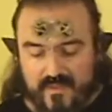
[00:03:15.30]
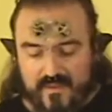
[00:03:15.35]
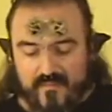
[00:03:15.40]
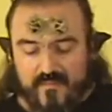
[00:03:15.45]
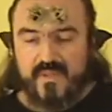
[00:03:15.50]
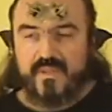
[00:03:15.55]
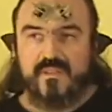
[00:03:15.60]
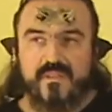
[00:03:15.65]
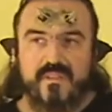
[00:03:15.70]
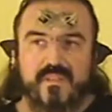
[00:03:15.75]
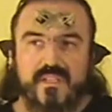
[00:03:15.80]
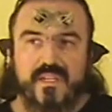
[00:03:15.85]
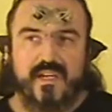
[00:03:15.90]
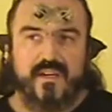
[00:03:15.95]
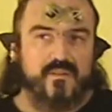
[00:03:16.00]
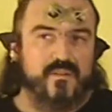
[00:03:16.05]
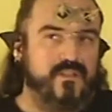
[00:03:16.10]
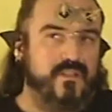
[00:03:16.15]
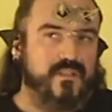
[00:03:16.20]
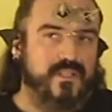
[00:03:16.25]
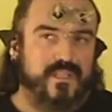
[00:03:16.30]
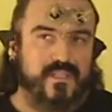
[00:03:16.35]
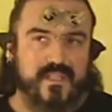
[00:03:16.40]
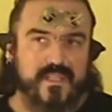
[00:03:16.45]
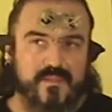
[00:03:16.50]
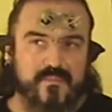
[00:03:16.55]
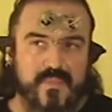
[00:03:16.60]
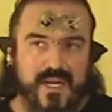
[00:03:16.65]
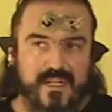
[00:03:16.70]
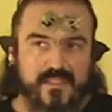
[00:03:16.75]
You can see how good the
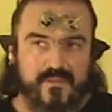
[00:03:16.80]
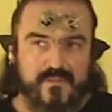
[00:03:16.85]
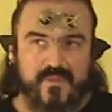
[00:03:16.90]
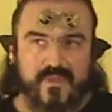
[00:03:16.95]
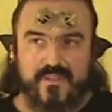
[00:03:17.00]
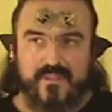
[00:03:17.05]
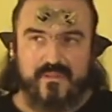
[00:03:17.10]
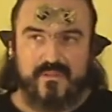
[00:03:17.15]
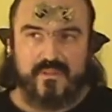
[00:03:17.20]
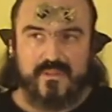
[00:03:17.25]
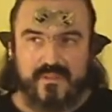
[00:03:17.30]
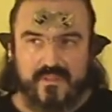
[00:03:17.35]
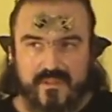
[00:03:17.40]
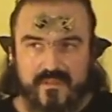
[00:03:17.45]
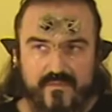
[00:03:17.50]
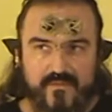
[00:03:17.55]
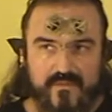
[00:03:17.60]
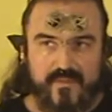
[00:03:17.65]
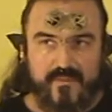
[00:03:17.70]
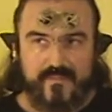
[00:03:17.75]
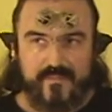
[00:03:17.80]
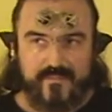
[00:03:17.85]
latex bonds right to itself.